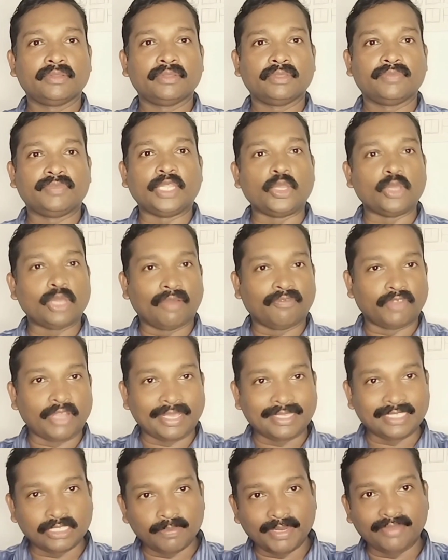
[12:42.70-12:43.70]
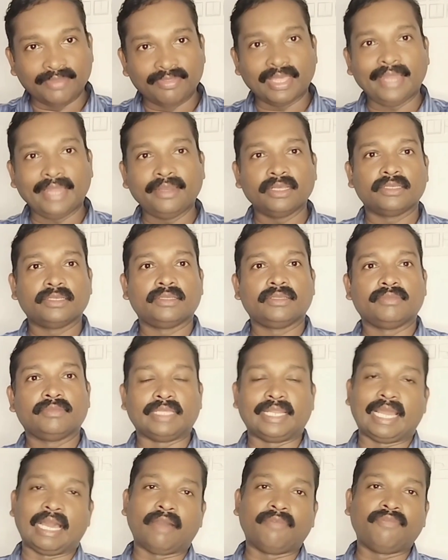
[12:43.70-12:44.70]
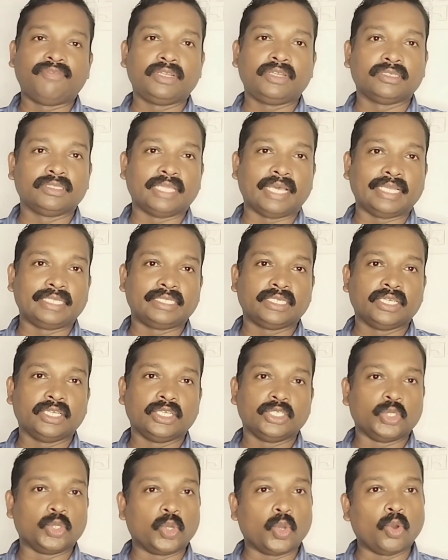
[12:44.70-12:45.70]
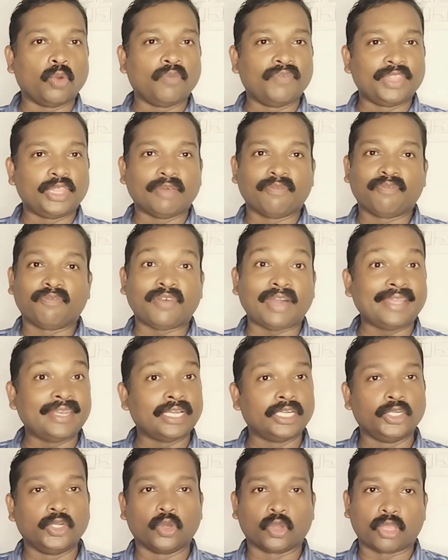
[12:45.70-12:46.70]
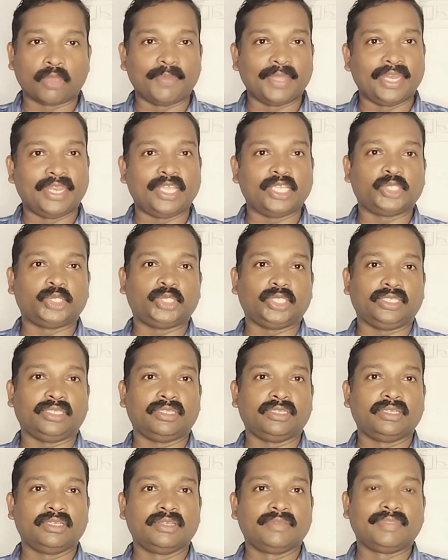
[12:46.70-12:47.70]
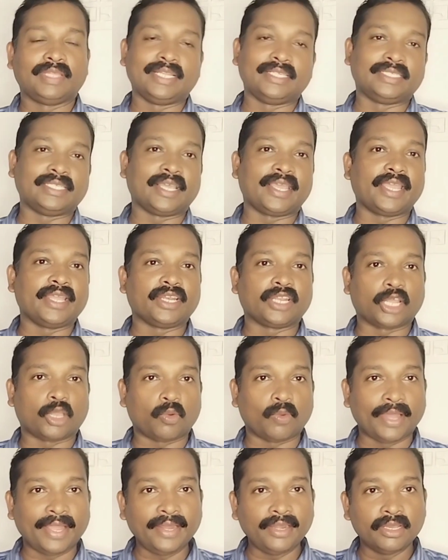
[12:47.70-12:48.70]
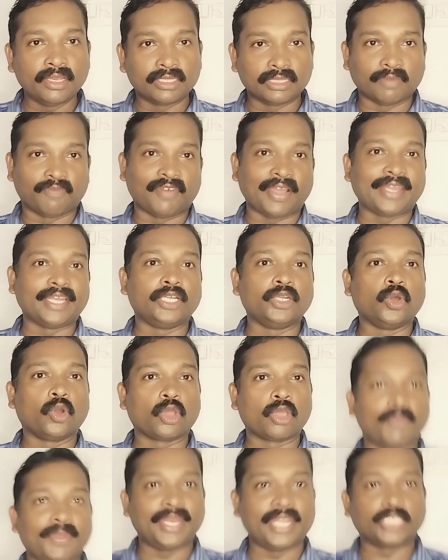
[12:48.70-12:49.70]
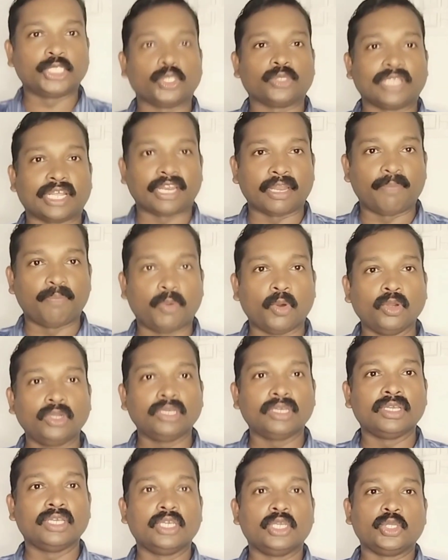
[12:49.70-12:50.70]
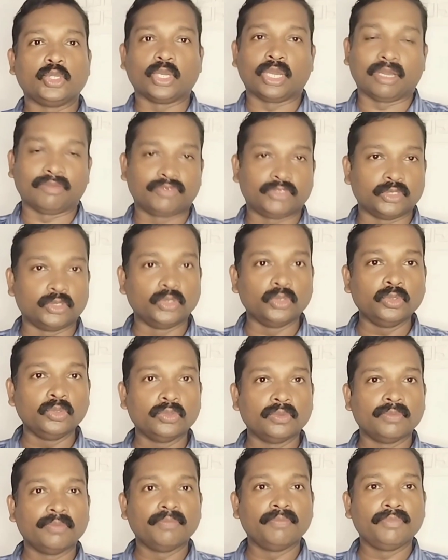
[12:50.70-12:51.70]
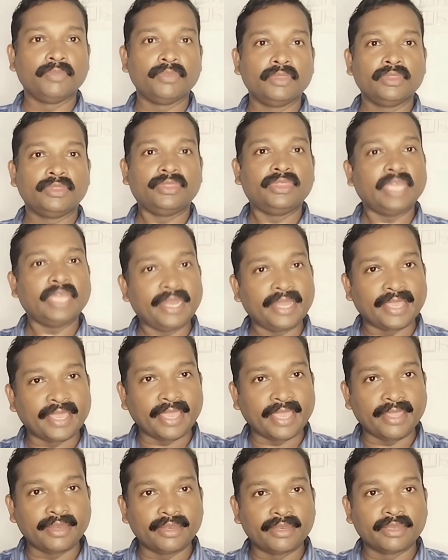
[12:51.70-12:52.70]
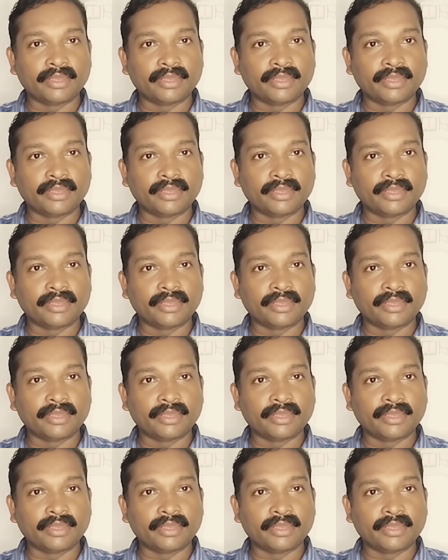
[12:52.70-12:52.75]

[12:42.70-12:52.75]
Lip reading: then you have to exhibit that, then after that you go with the final documentation, that is again required, the final documentation of the report you have to do, then again